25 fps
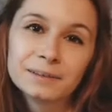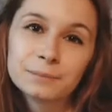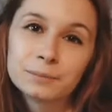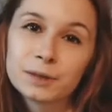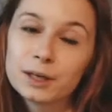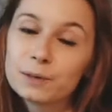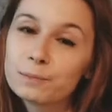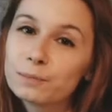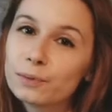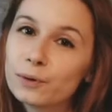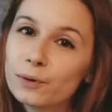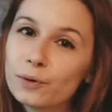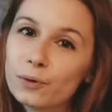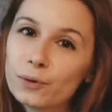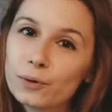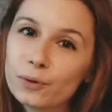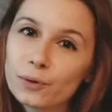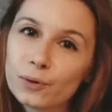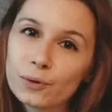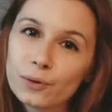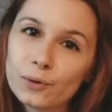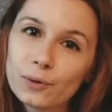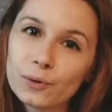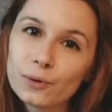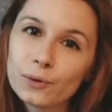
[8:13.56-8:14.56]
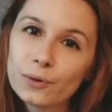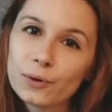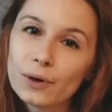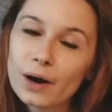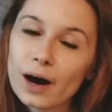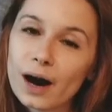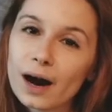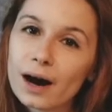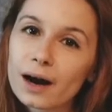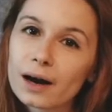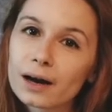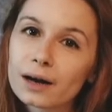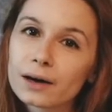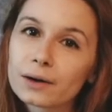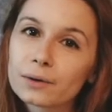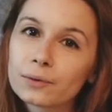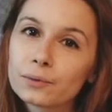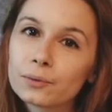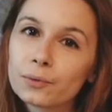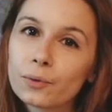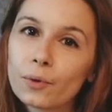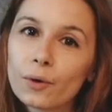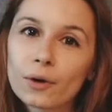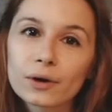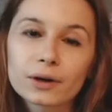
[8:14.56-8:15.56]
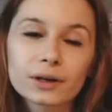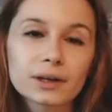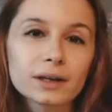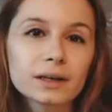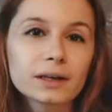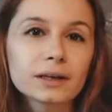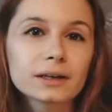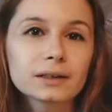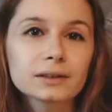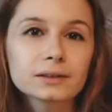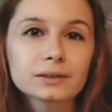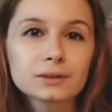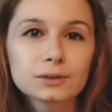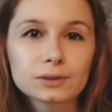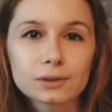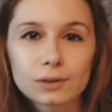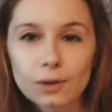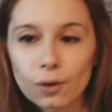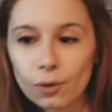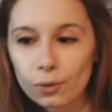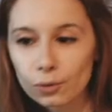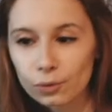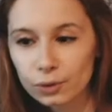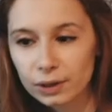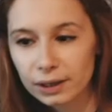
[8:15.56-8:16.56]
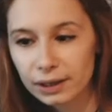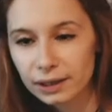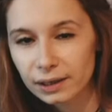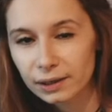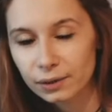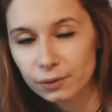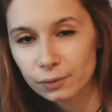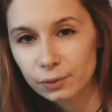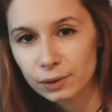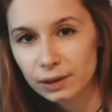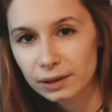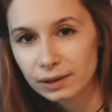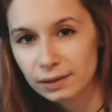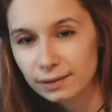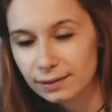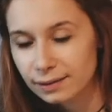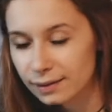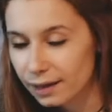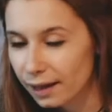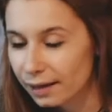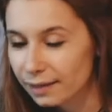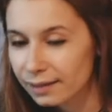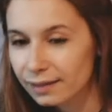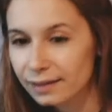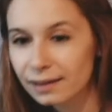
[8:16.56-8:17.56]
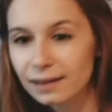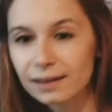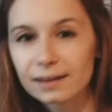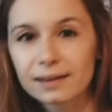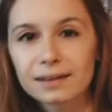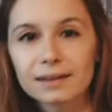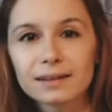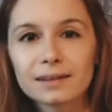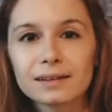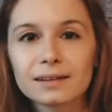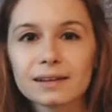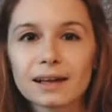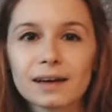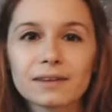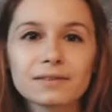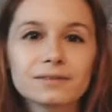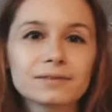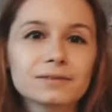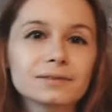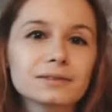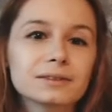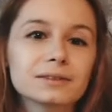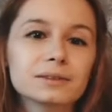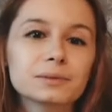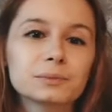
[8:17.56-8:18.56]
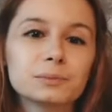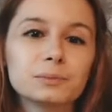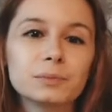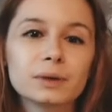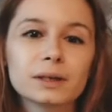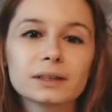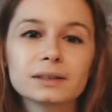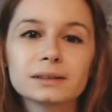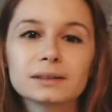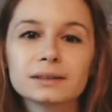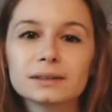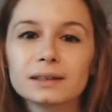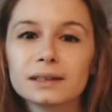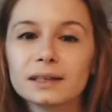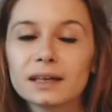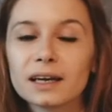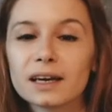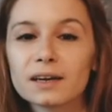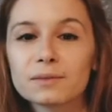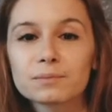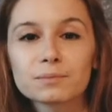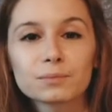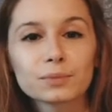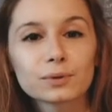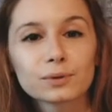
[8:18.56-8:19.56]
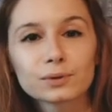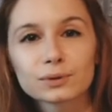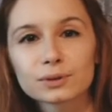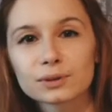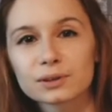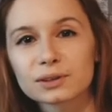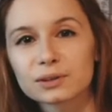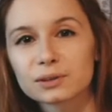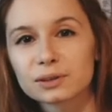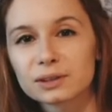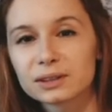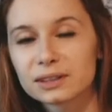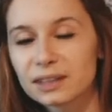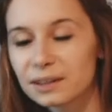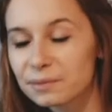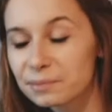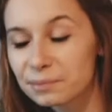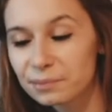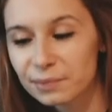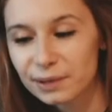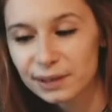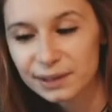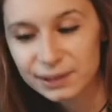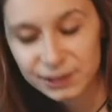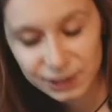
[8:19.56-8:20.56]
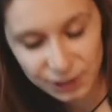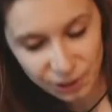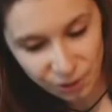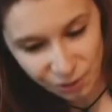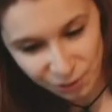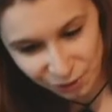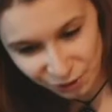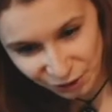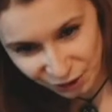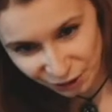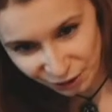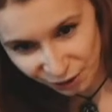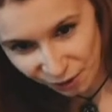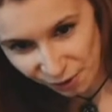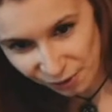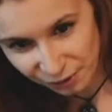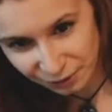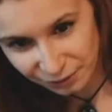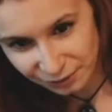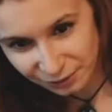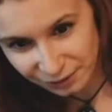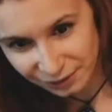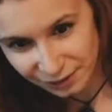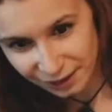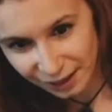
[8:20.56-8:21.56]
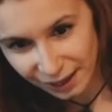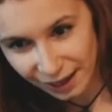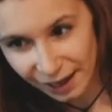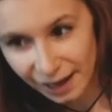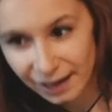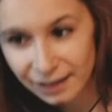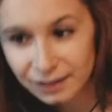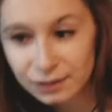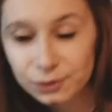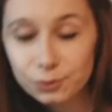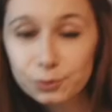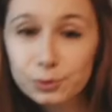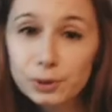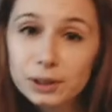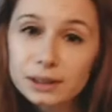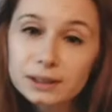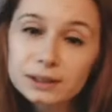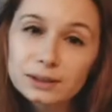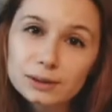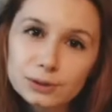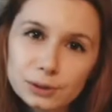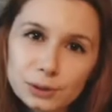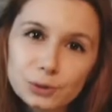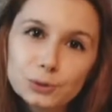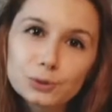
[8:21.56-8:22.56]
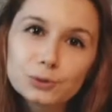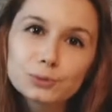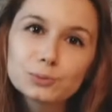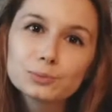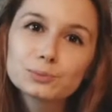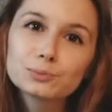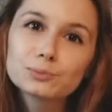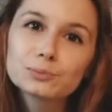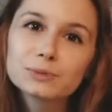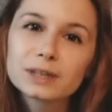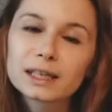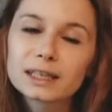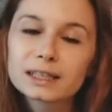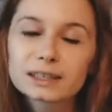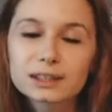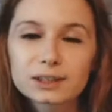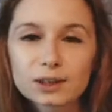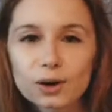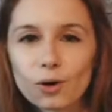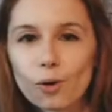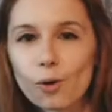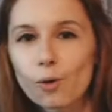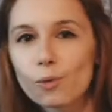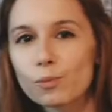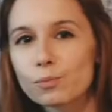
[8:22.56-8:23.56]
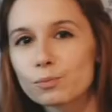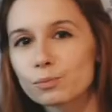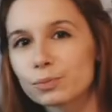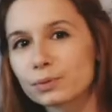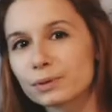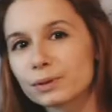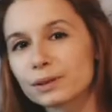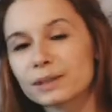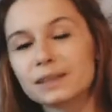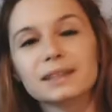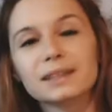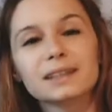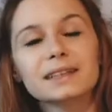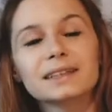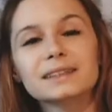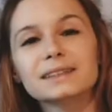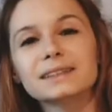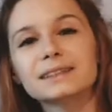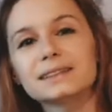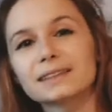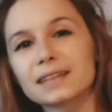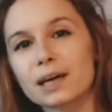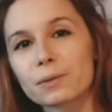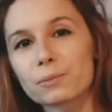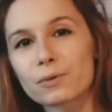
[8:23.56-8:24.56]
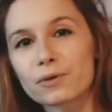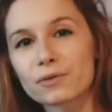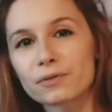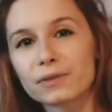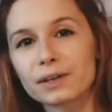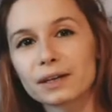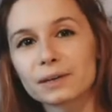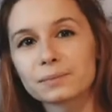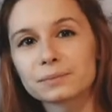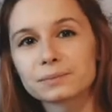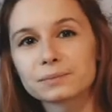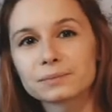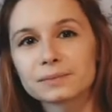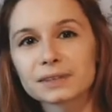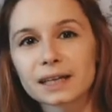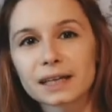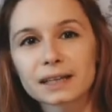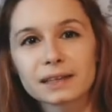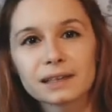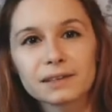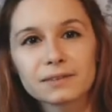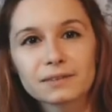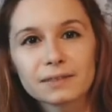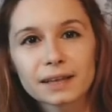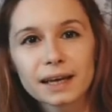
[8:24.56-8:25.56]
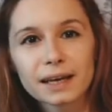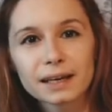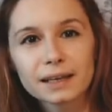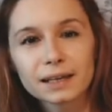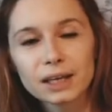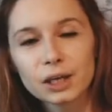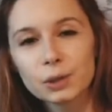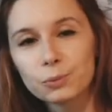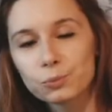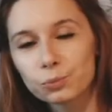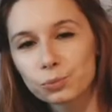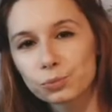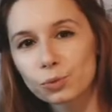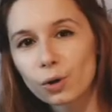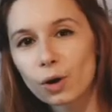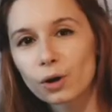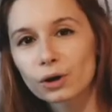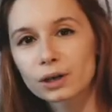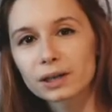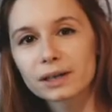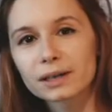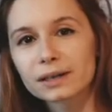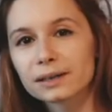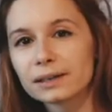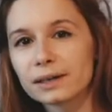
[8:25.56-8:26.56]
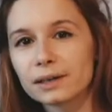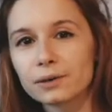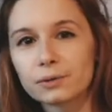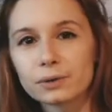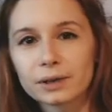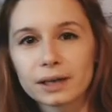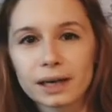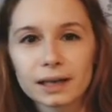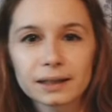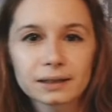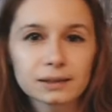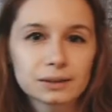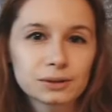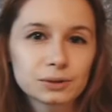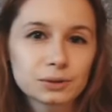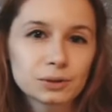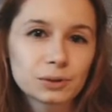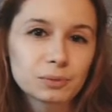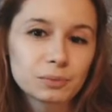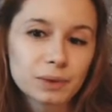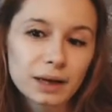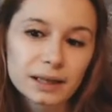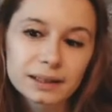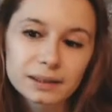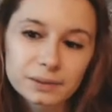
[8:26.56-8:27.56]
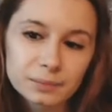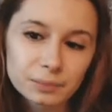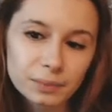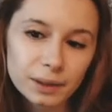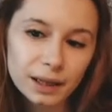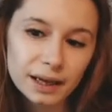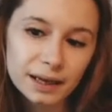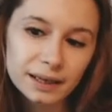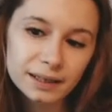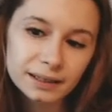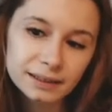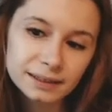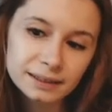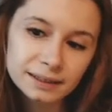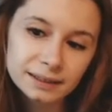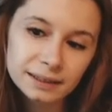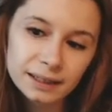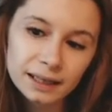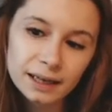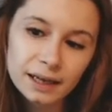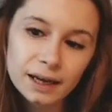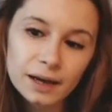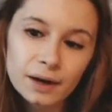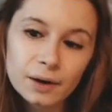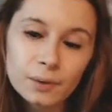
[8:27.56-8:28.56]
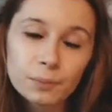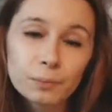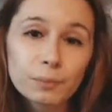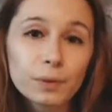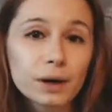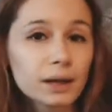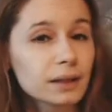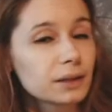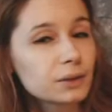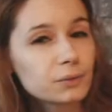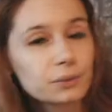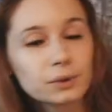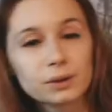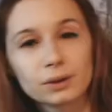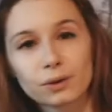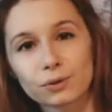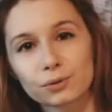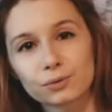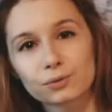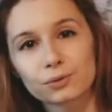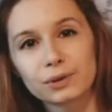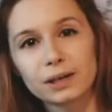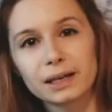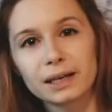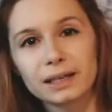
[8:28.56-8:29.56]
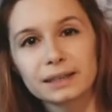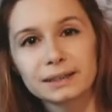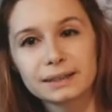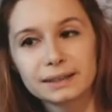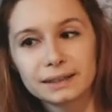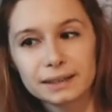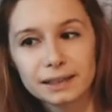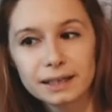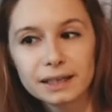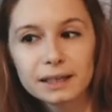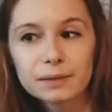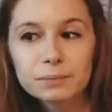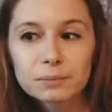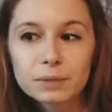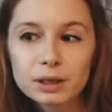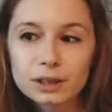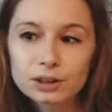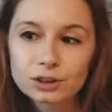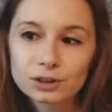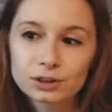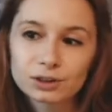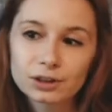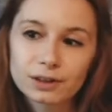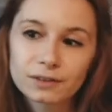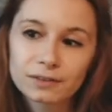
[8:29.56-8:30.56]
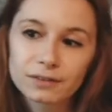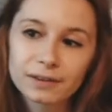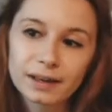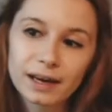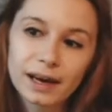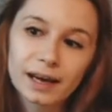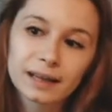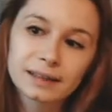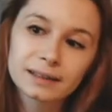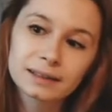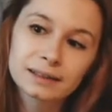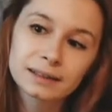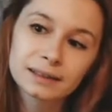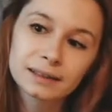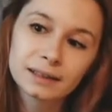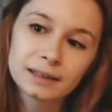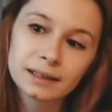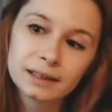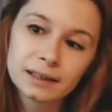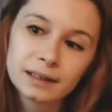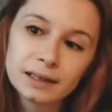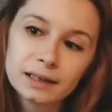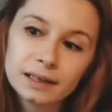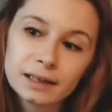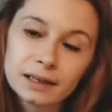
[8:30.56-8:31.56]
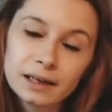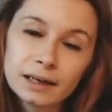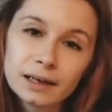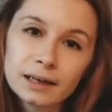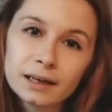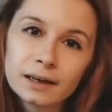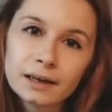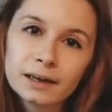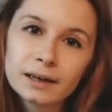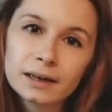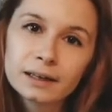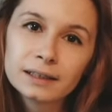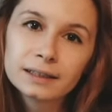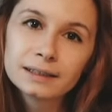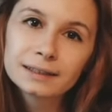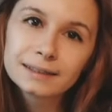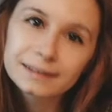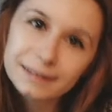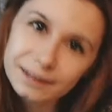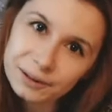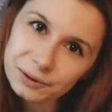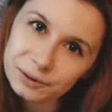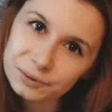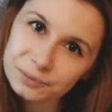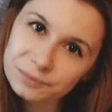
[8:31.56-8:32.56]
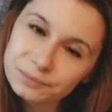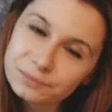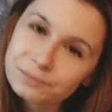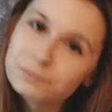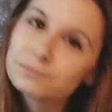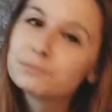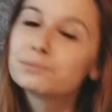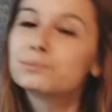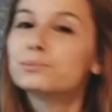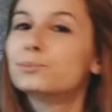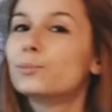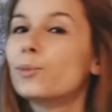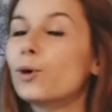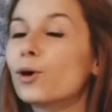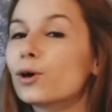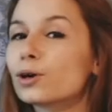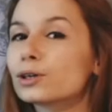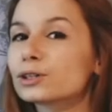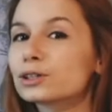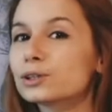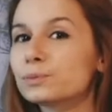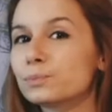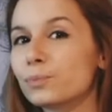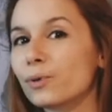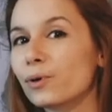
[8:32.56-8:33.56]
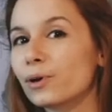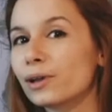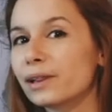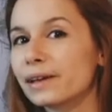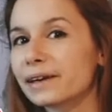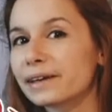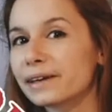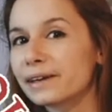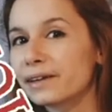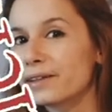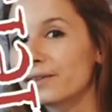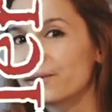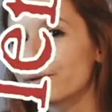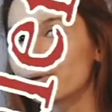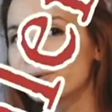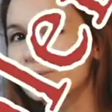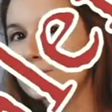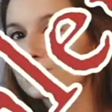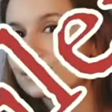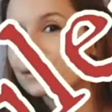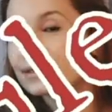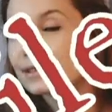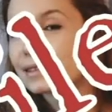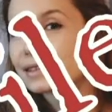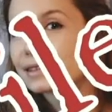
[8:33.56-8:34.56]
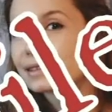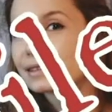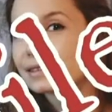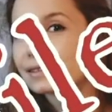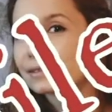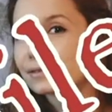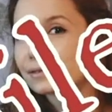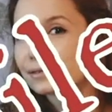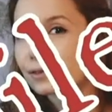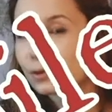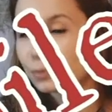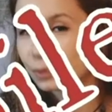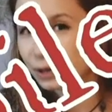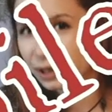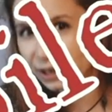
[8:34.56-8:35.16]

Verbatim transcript: People who are walking slowly with nothing left but the impulse to simply soldier on, and we assume there's hope in some of them that if they keep walking, they'll get to a better place. But we don't really see much of that. Still, more spoilery thoughts from